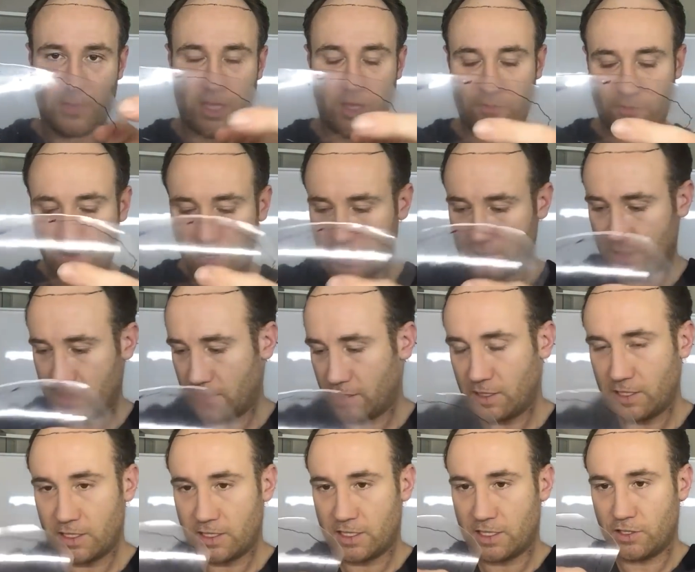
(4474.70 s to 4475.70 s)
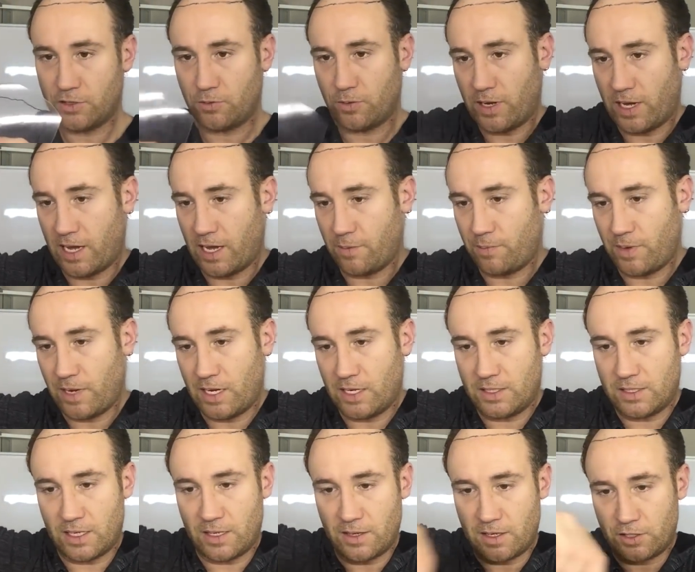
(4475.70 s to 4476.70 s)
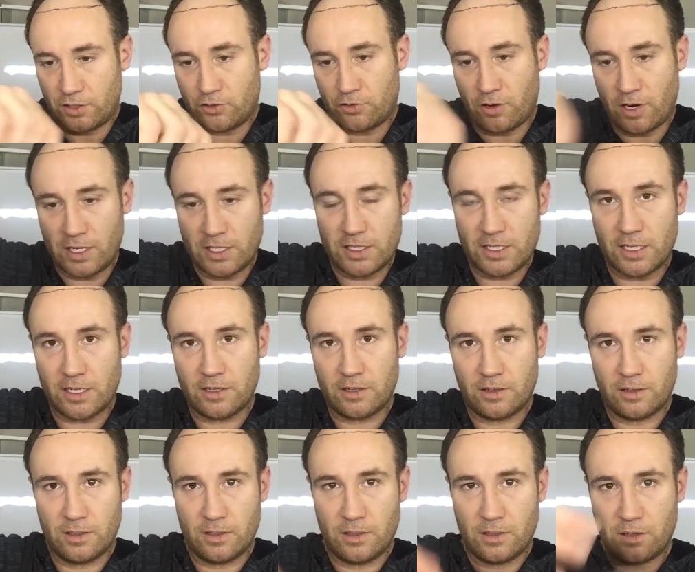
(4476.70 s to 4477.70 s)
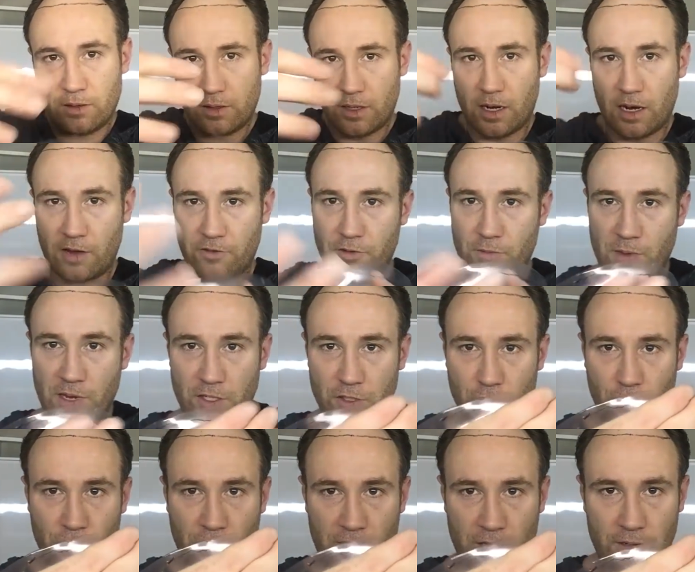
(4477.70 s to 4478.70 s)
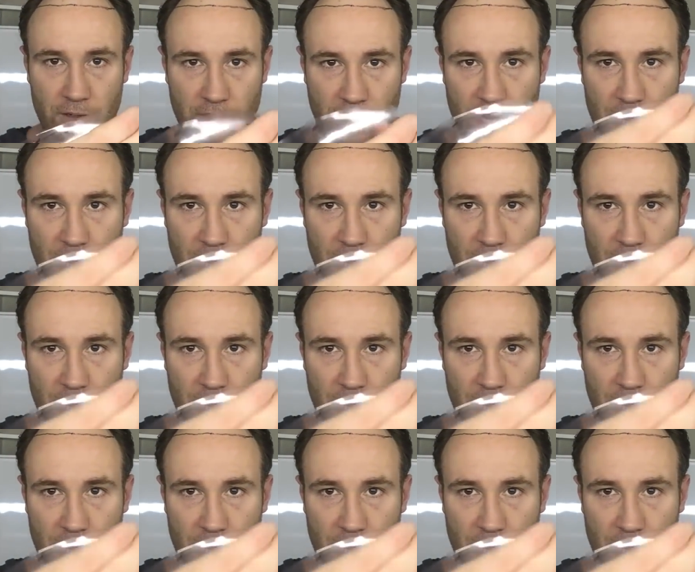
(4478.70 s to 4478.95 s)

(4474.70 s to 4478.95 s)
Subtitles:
if I sit this into a hairpiece and then trace it, then I'll have to make sure that